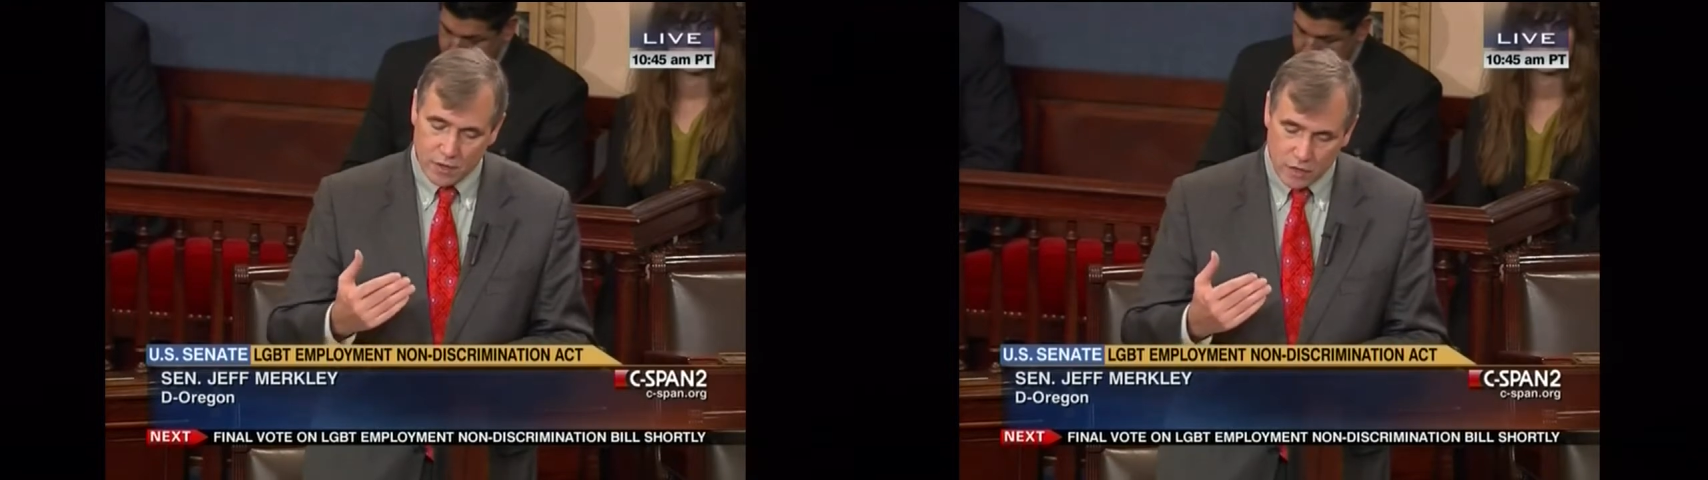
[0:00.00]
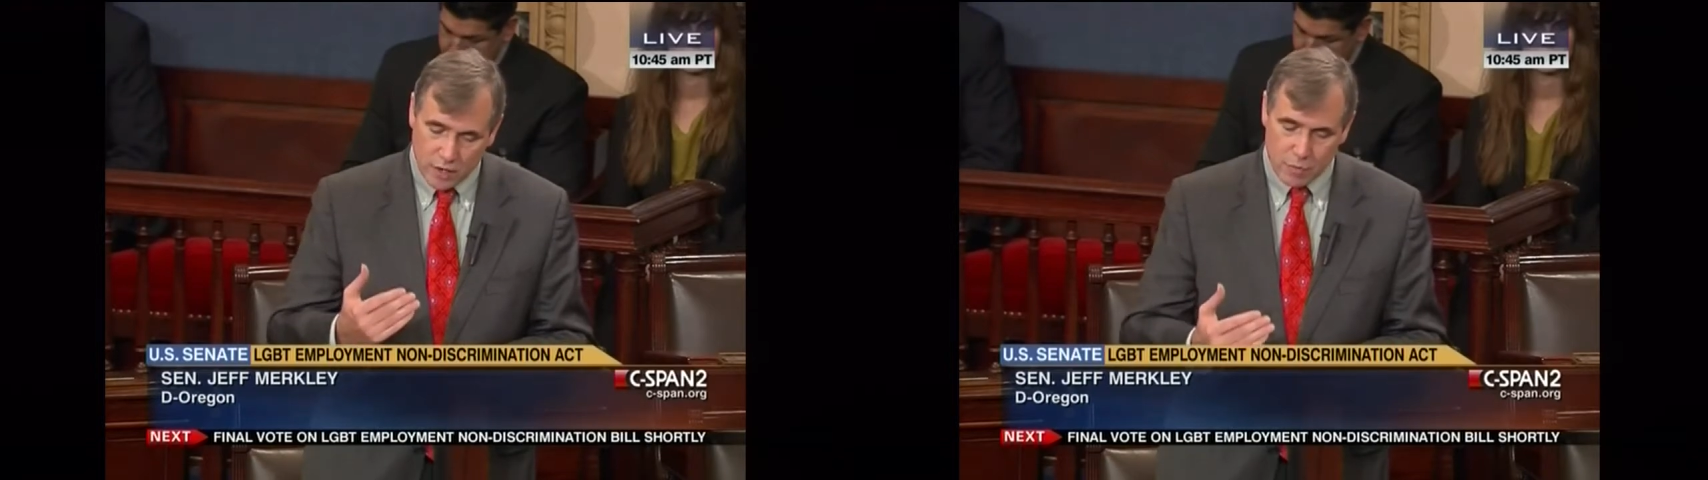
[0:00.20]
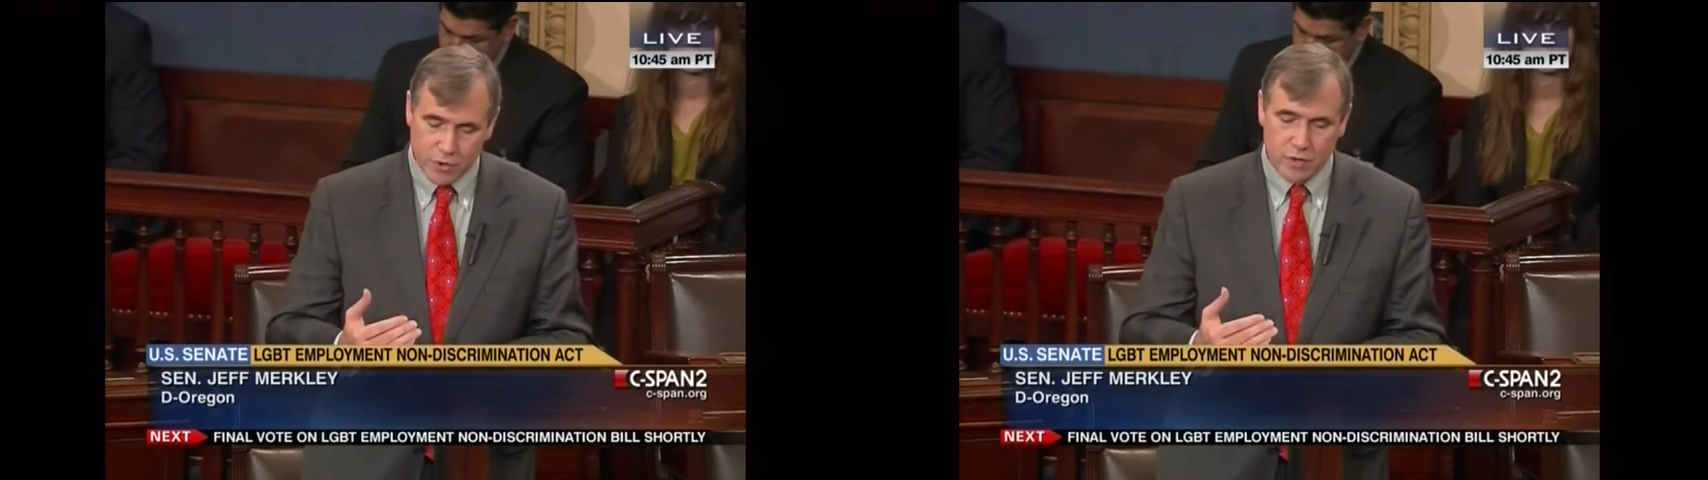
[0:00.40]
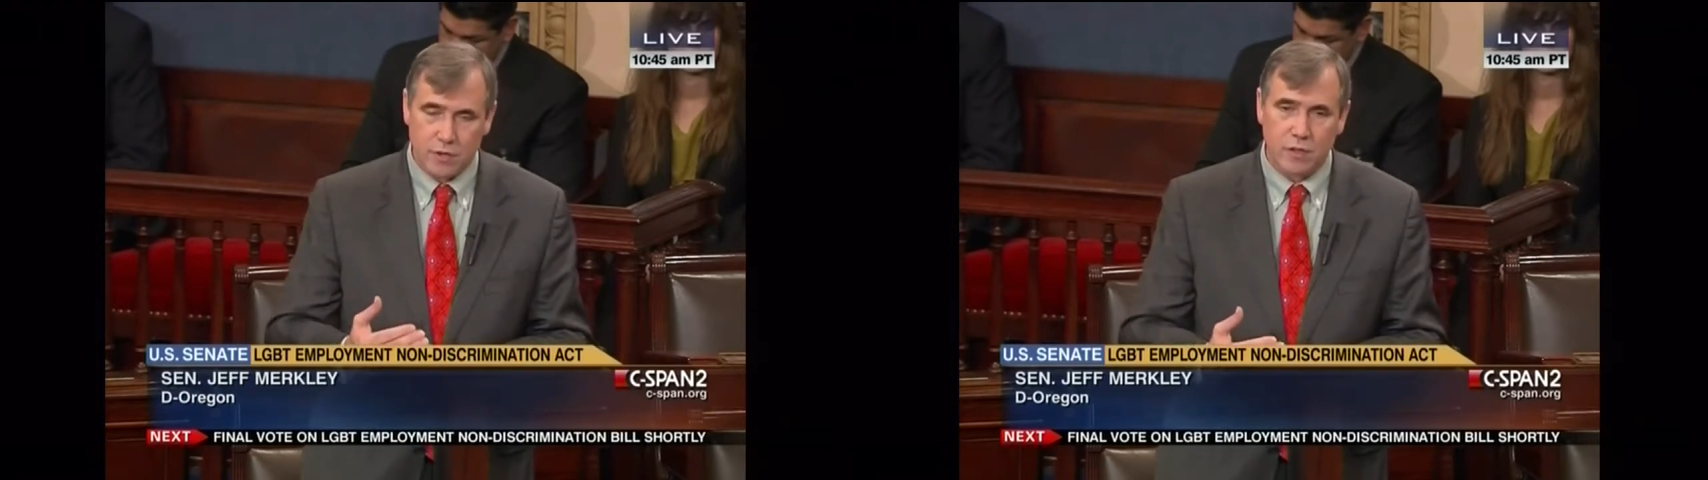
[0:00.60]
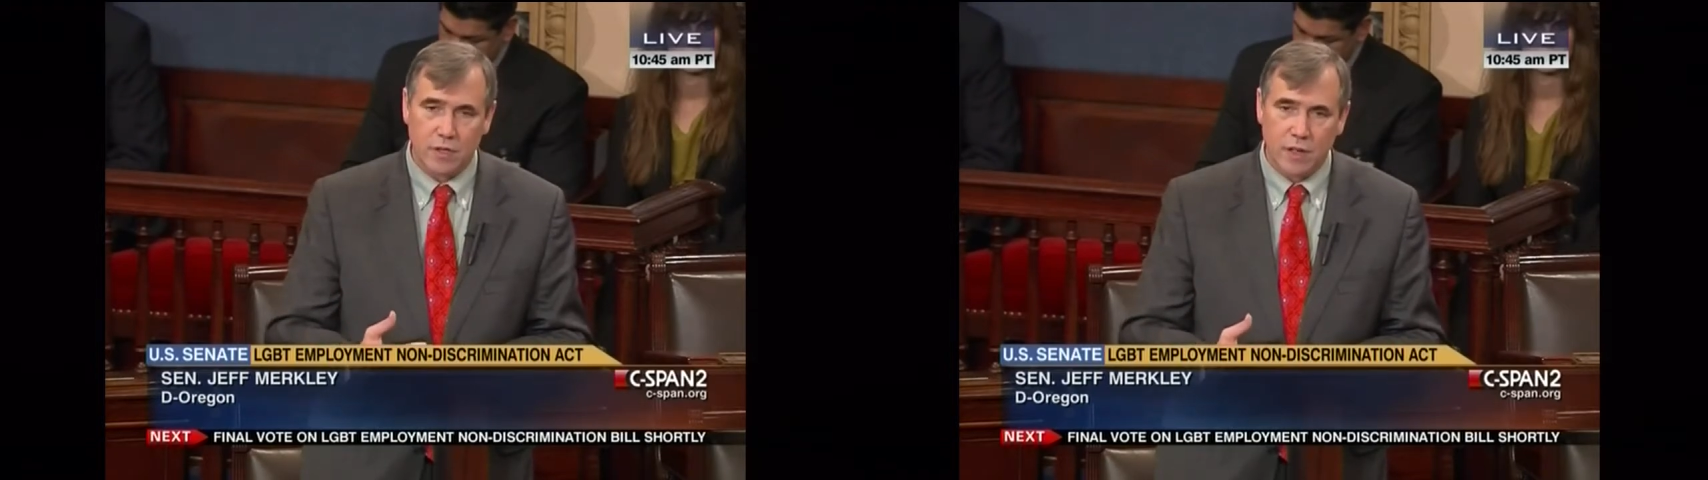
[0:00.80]

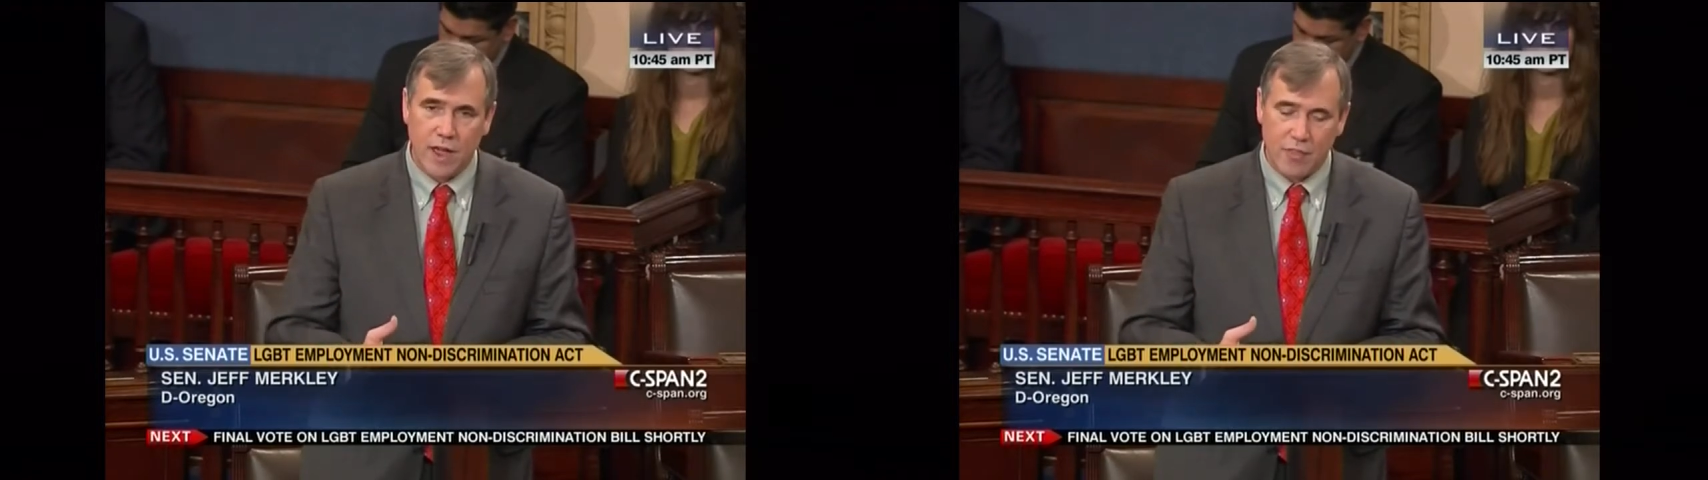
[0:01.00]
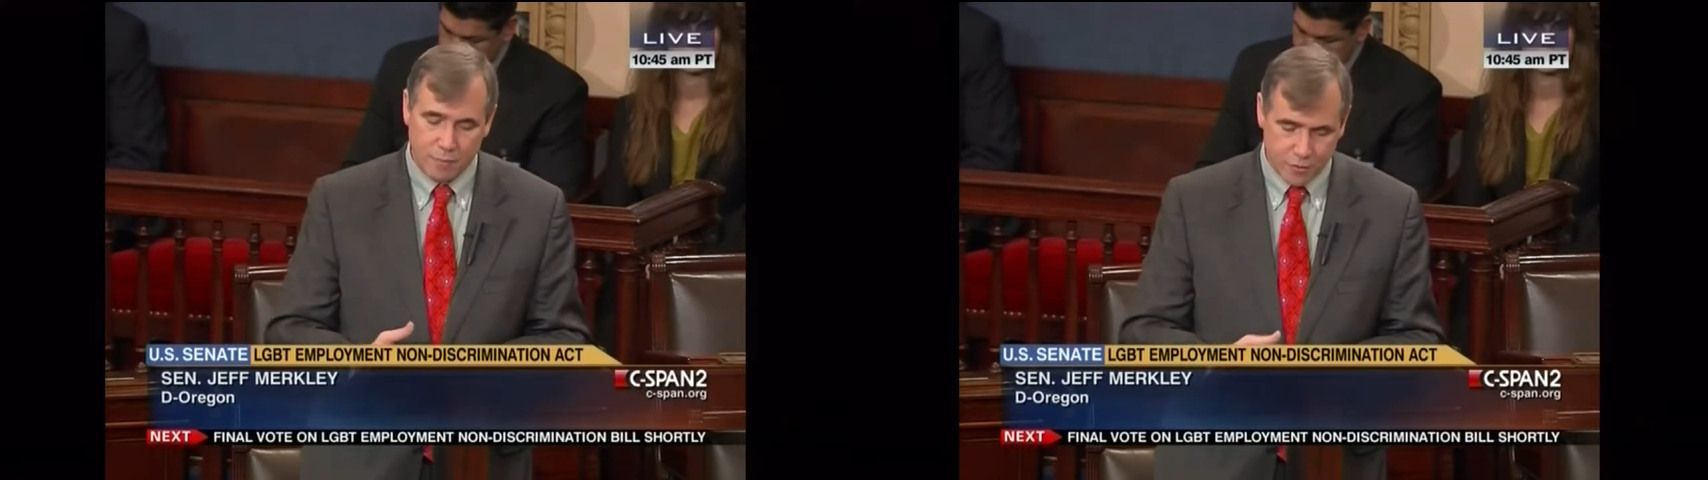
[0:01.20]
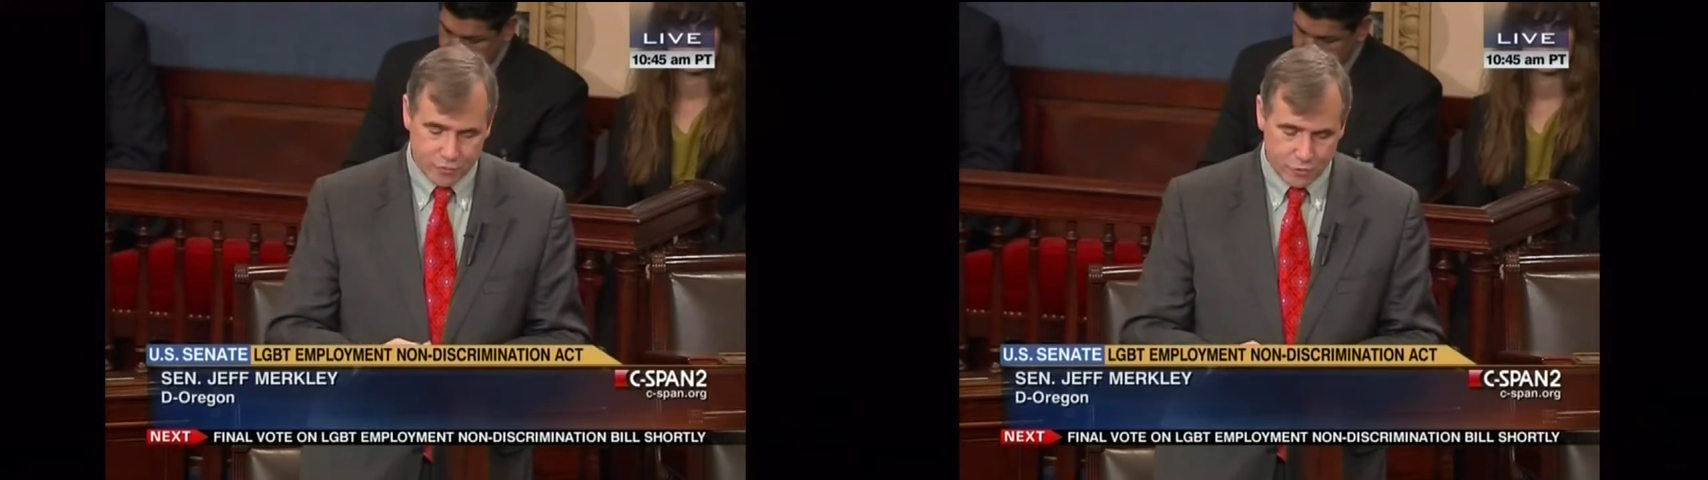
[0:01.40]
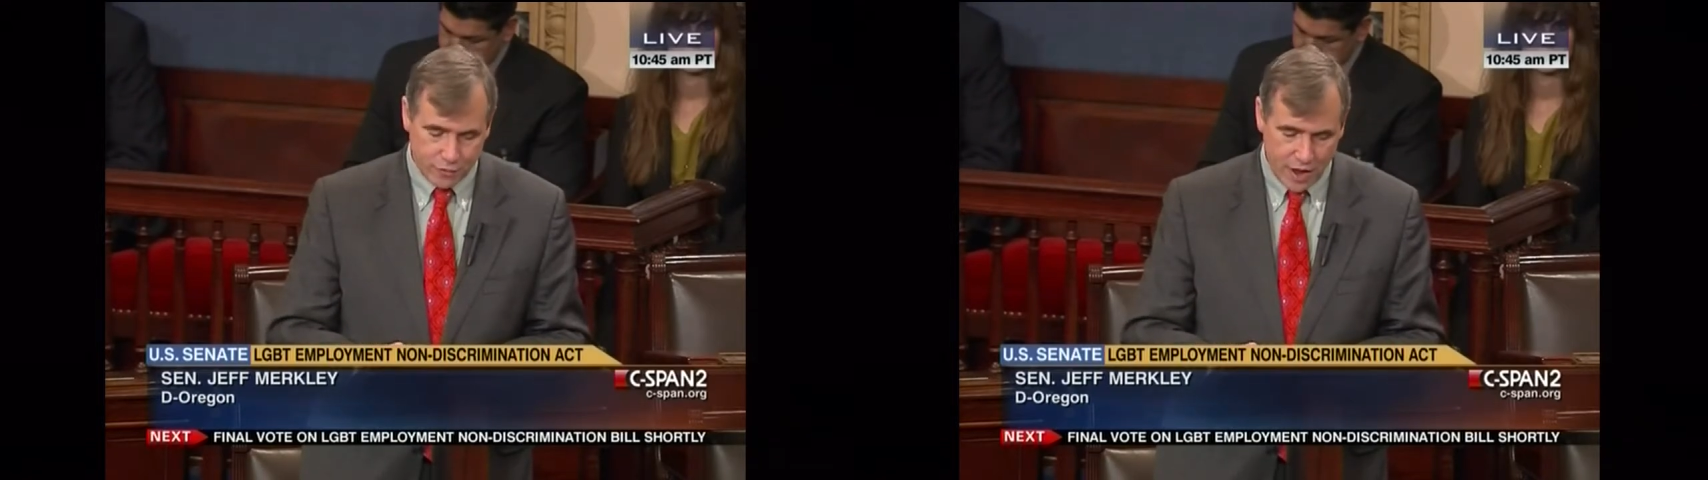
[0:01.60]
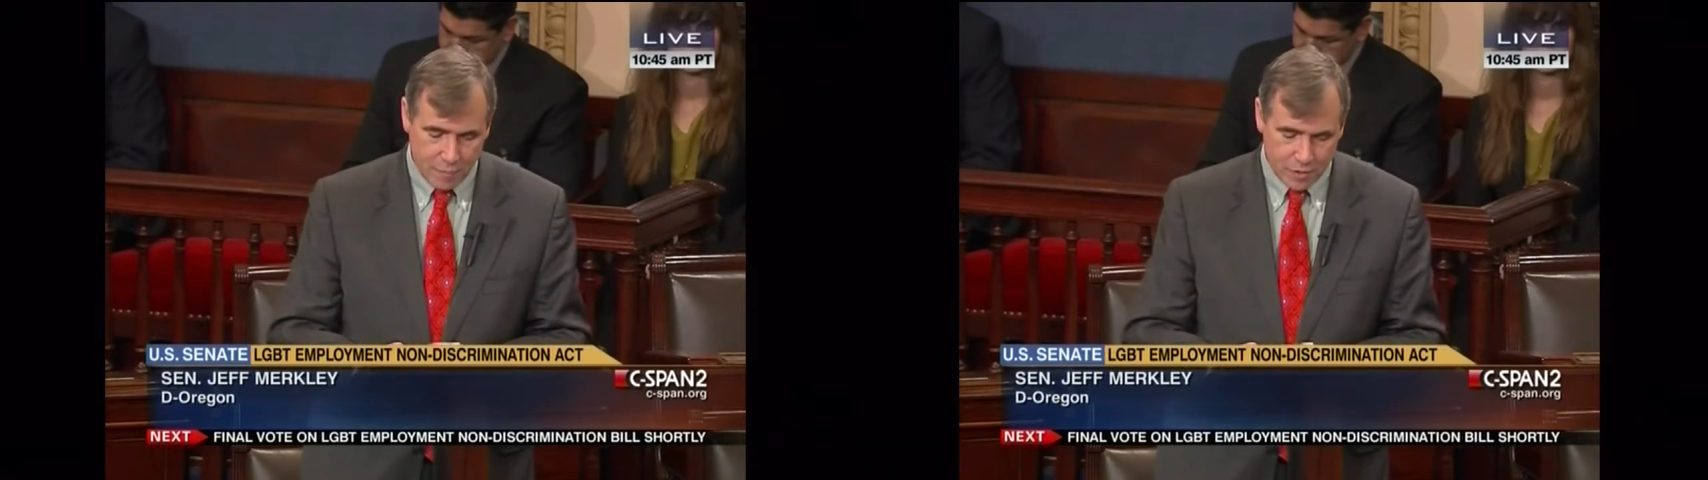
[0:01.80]
liberty, and the pursuit
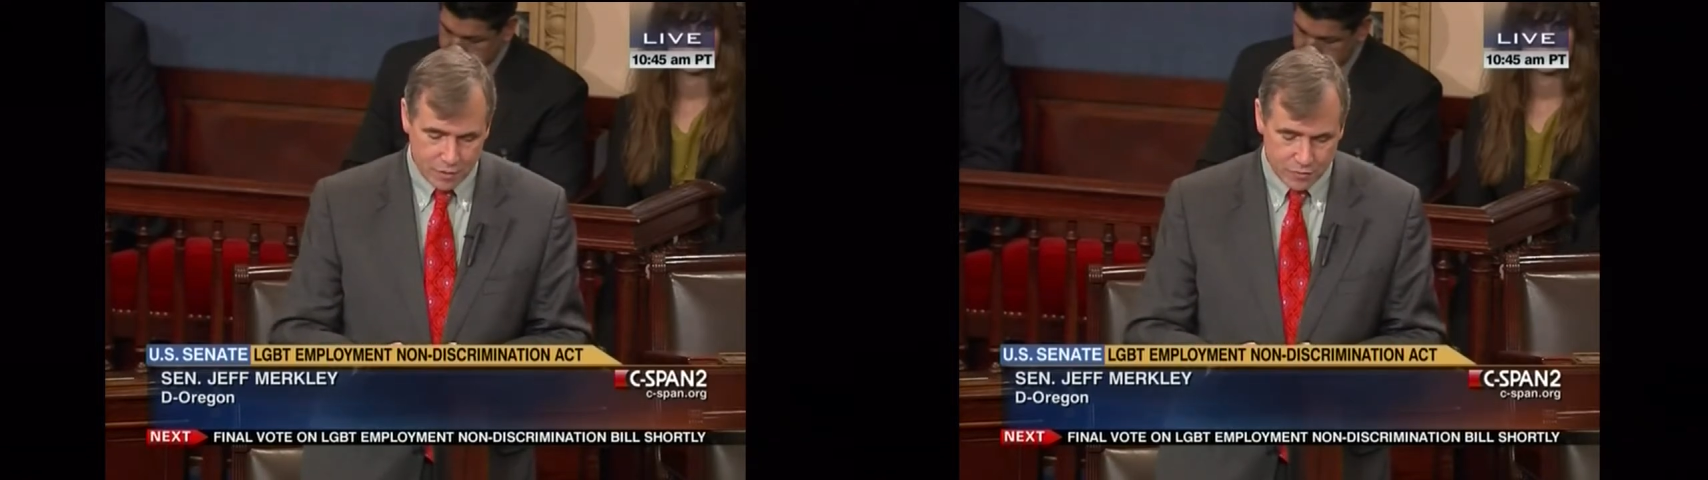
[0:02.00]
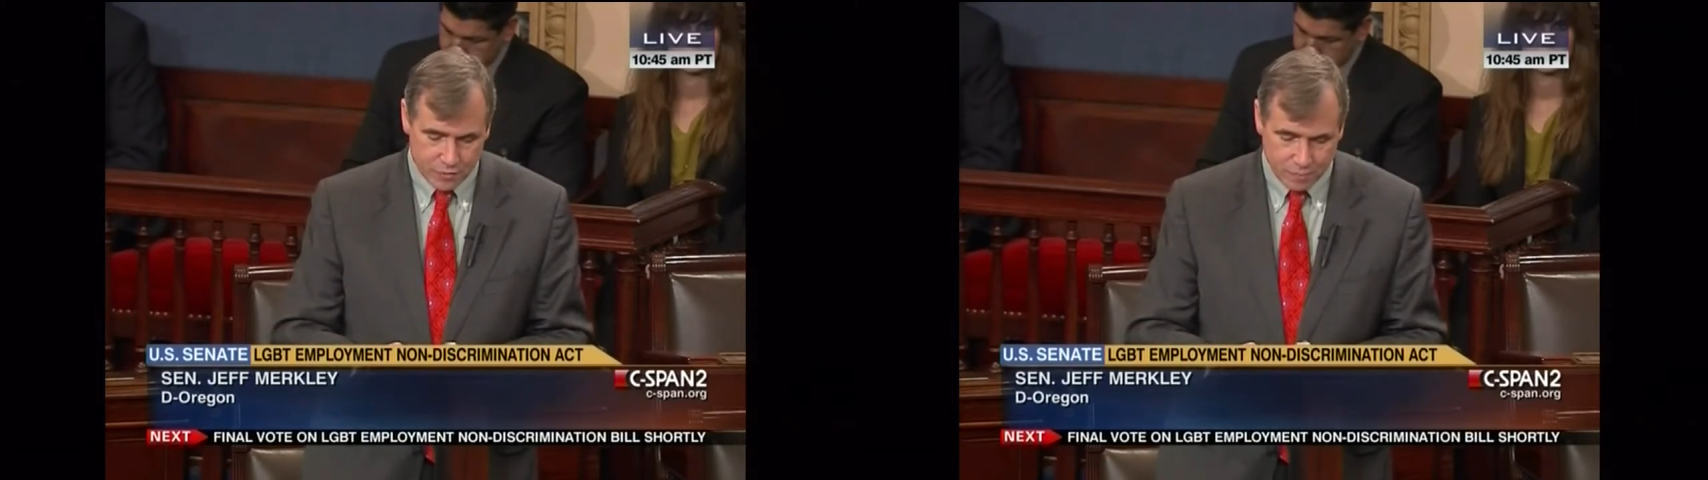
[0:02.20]
of happiness.